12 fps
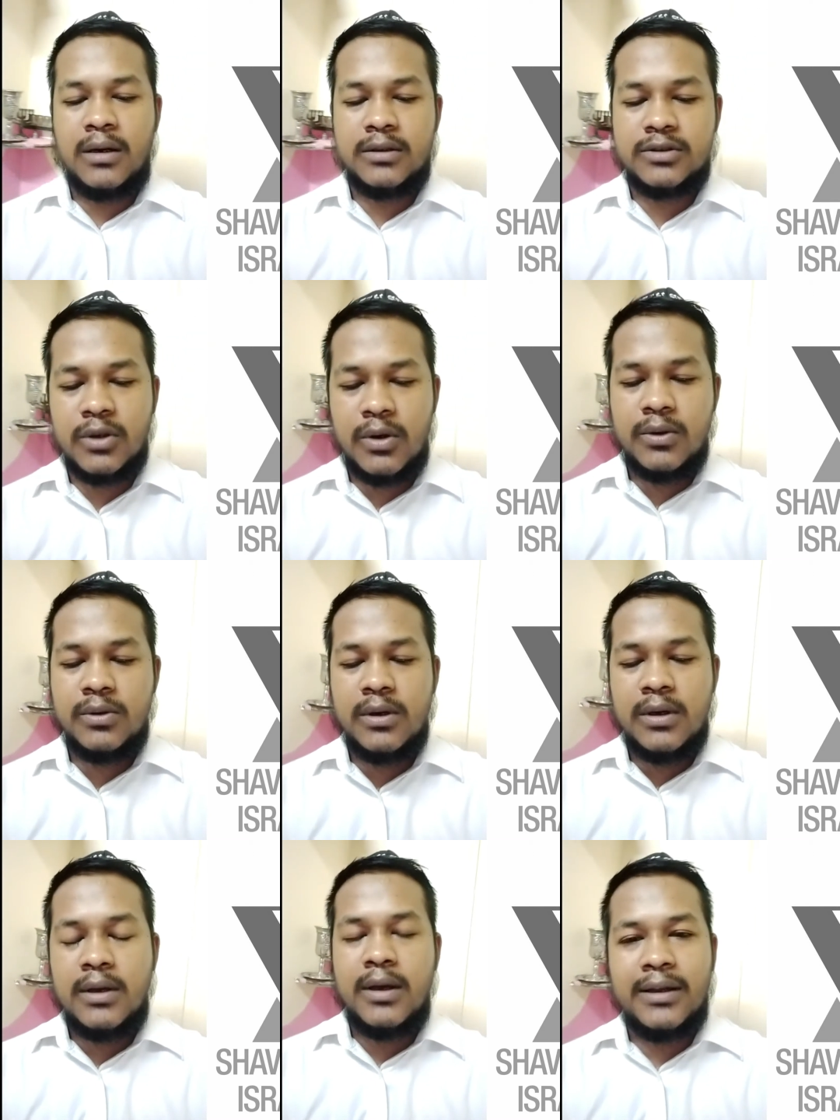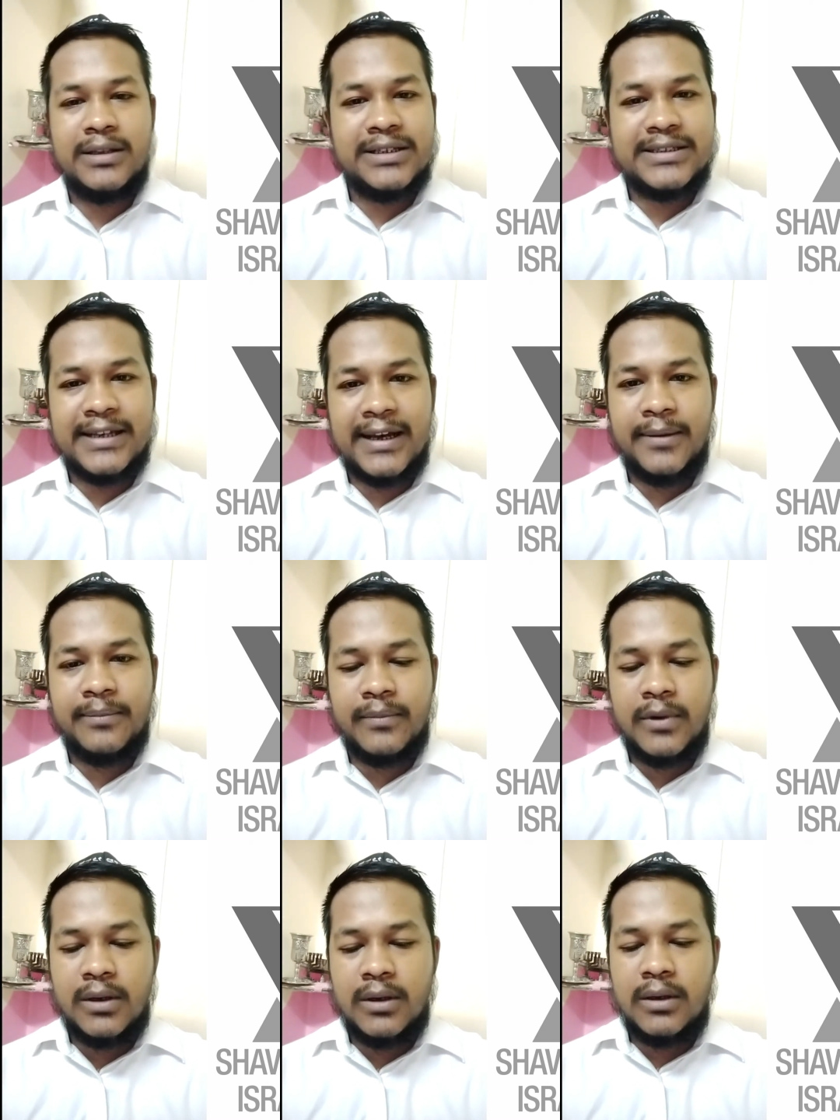So at this time,
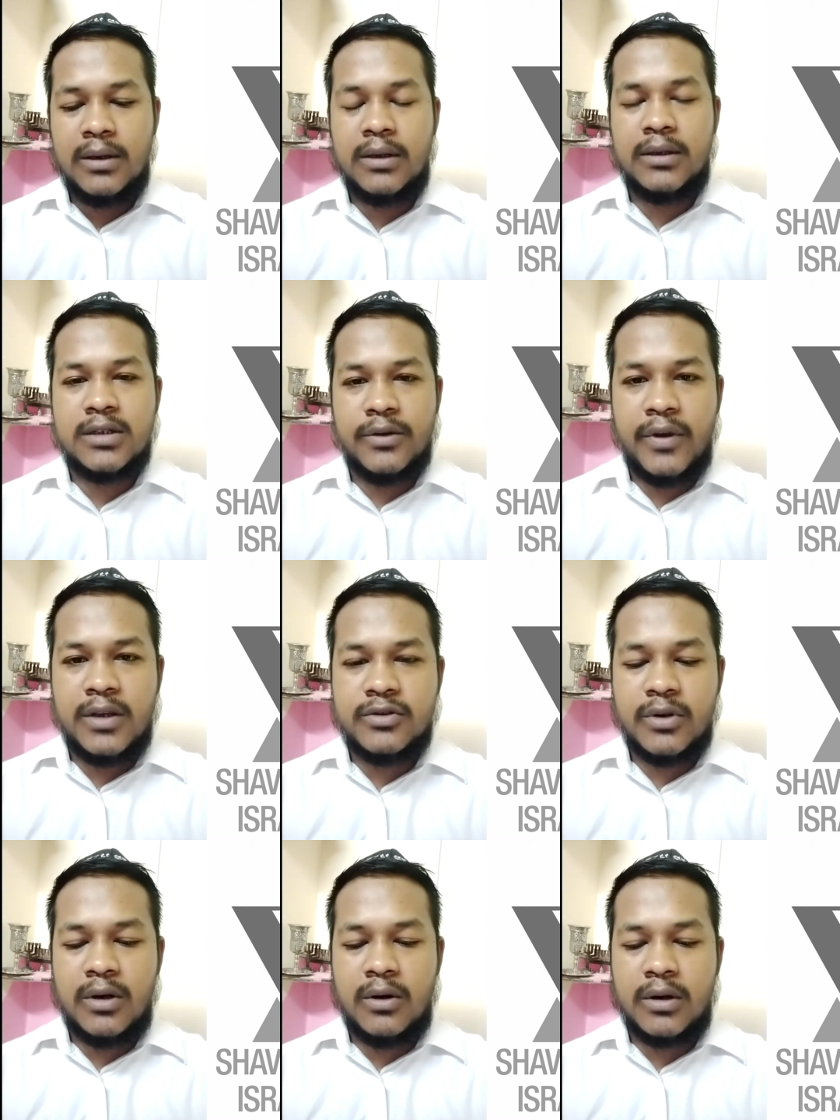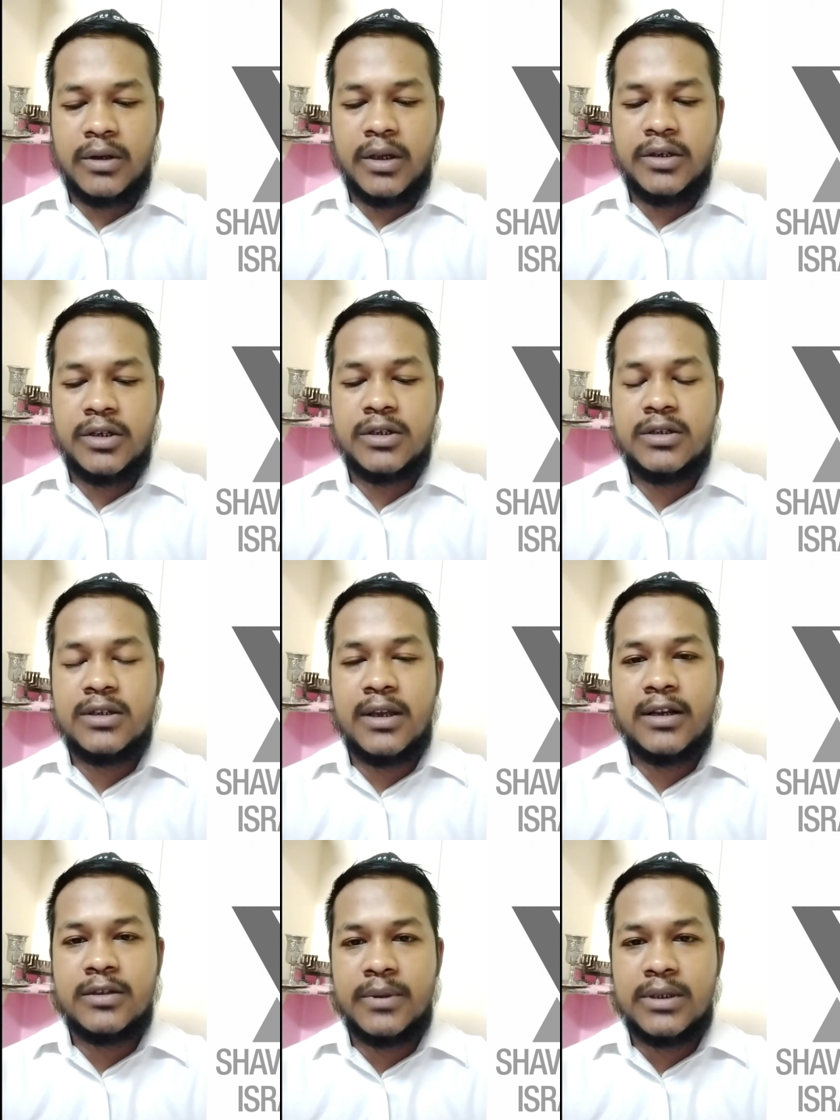the Shavei Israel organization
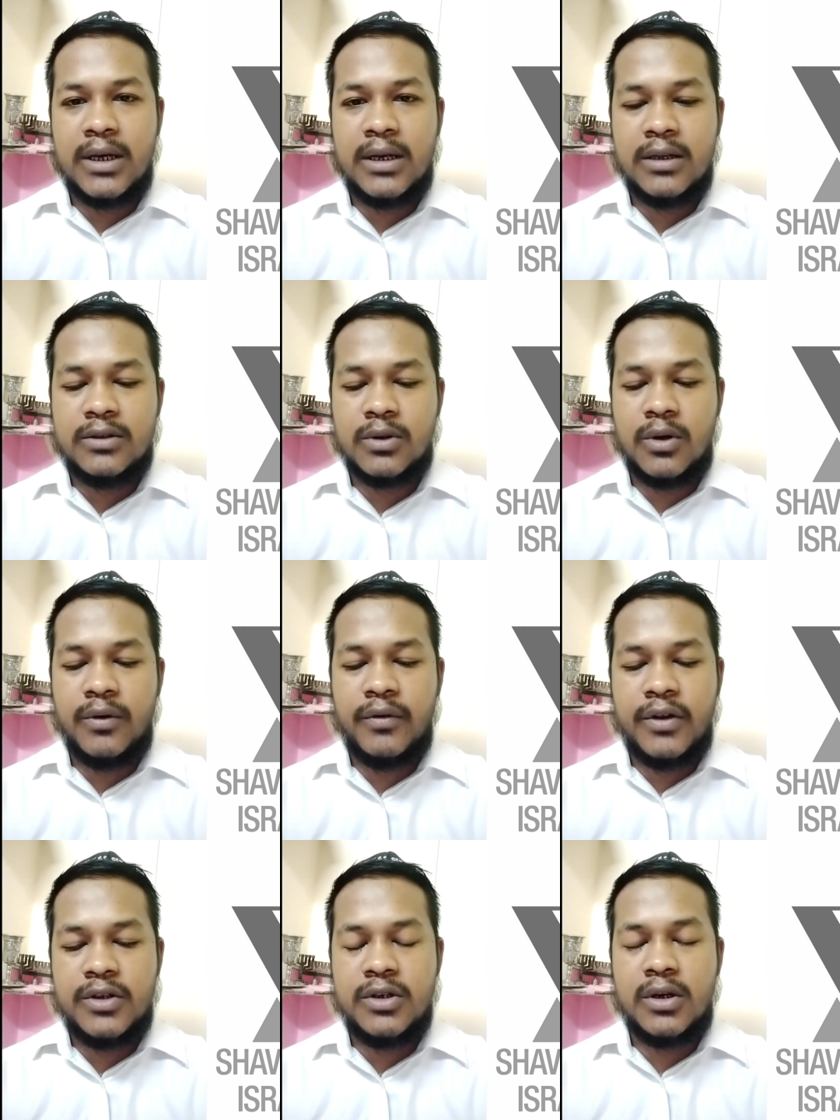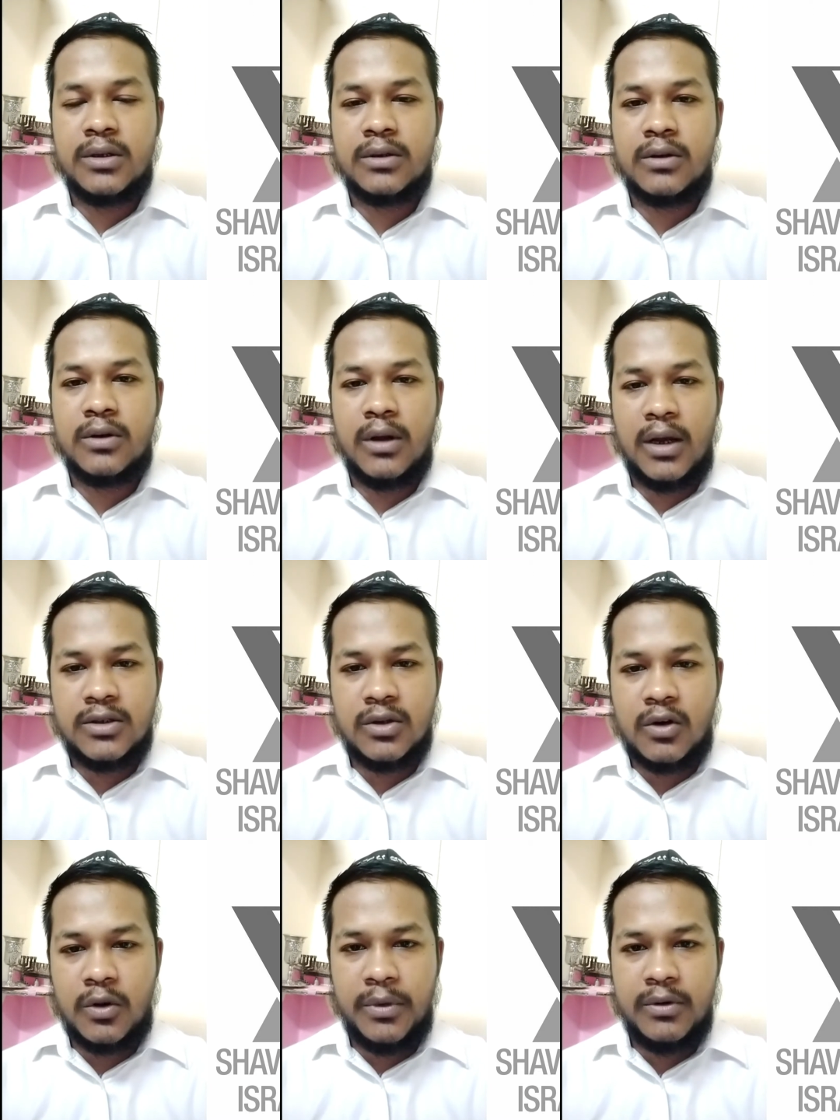sent us matana to Khovevei
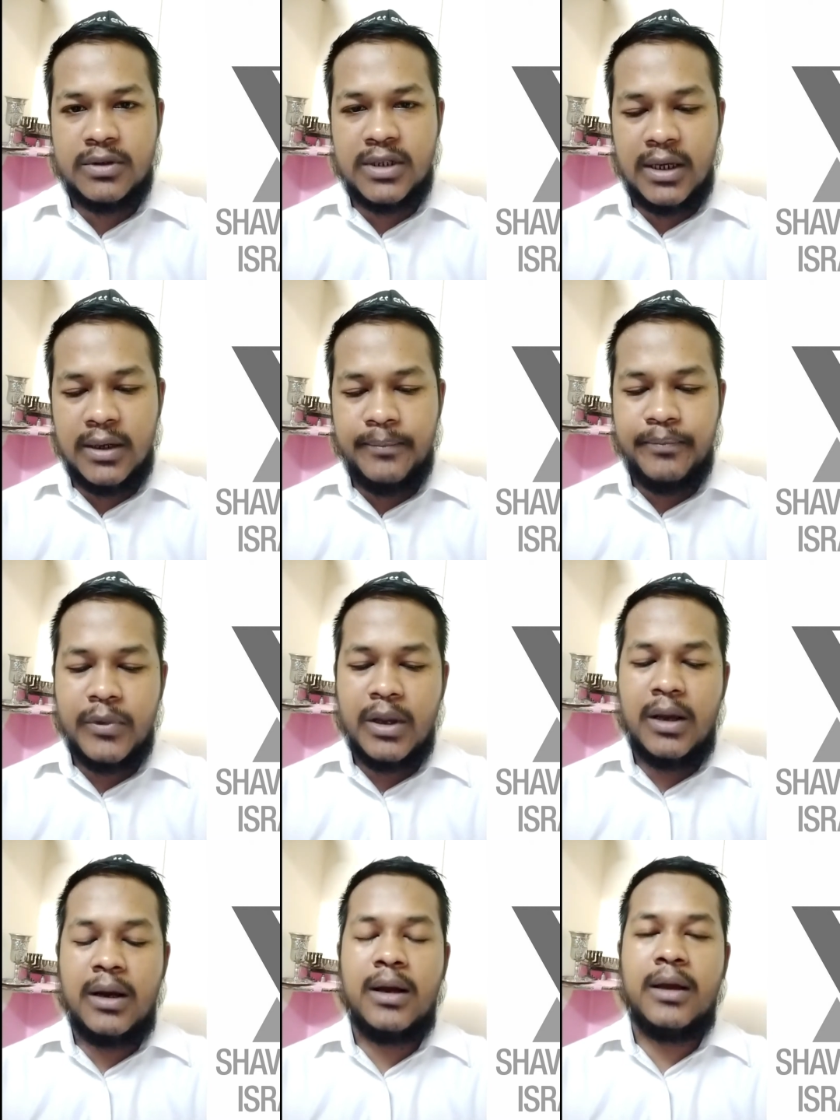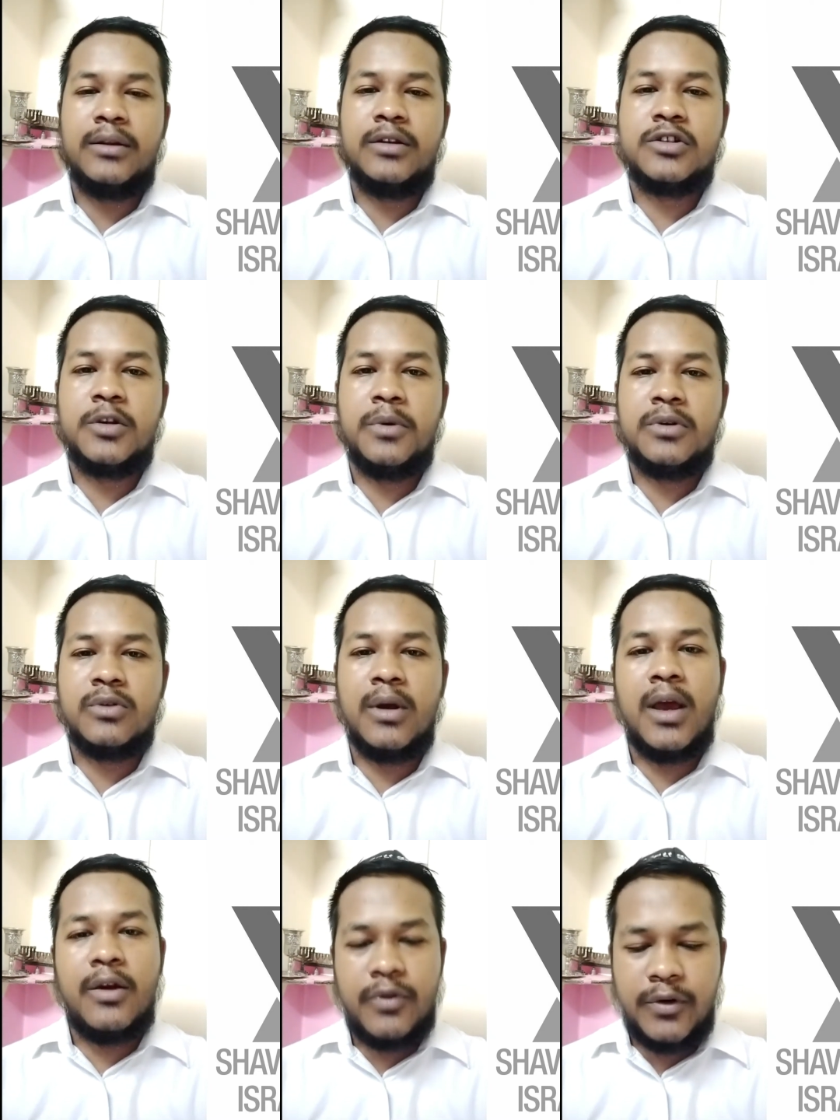Israel community and distribute
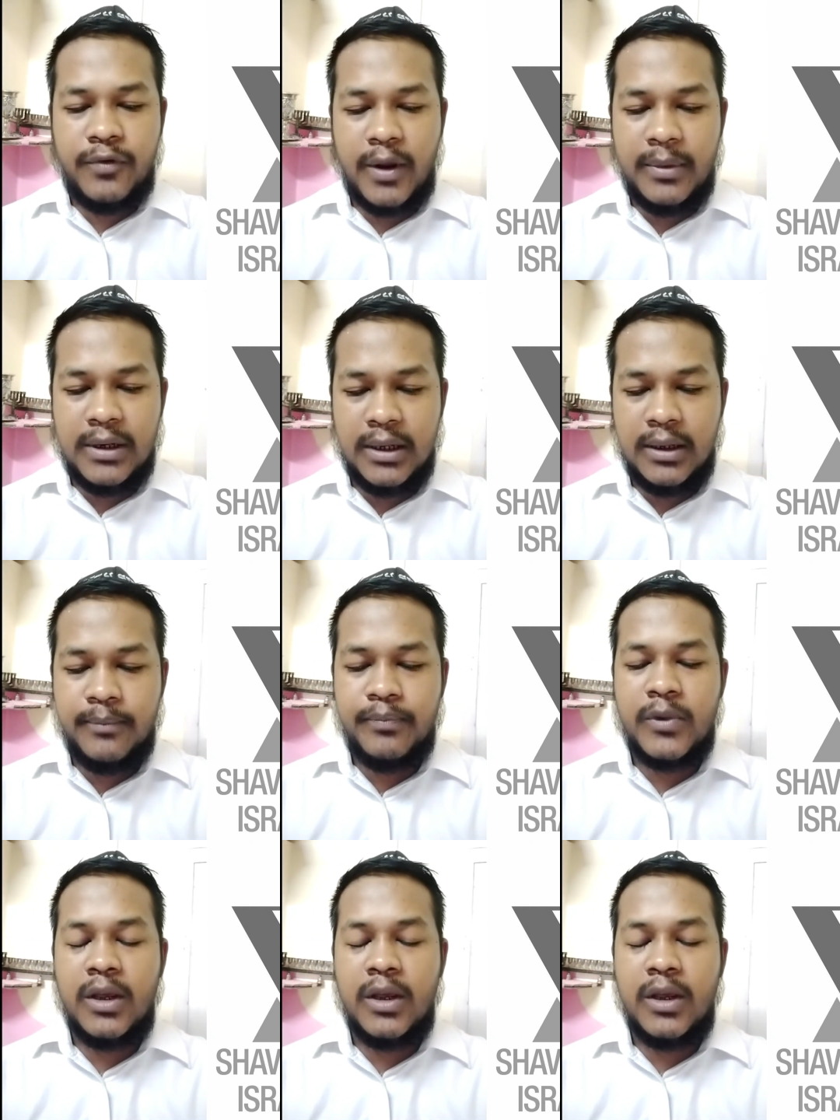to every family.